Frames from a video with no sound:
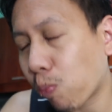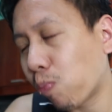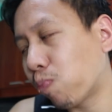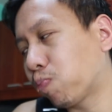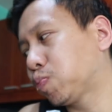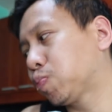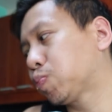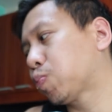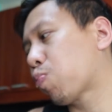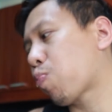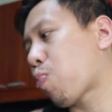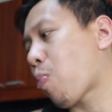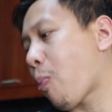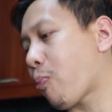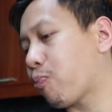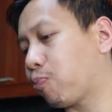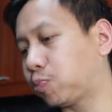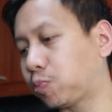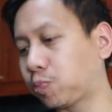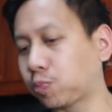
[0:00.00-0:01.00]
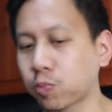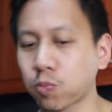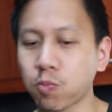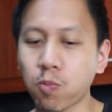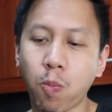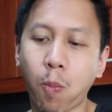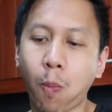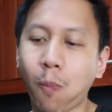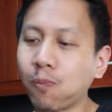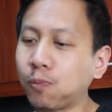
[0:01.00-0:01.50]
Mmm.
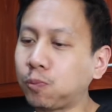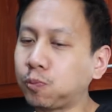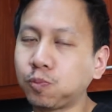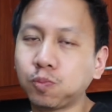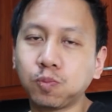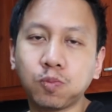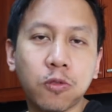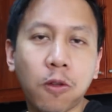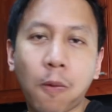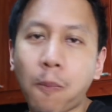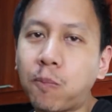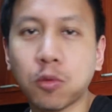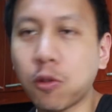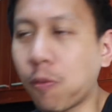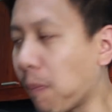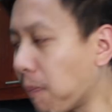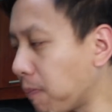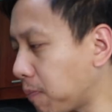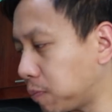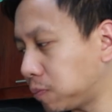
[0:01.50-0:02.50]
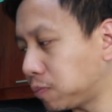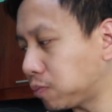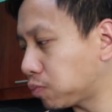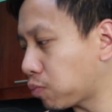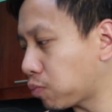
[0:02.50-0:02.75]
Mmm. Mmm, mmm,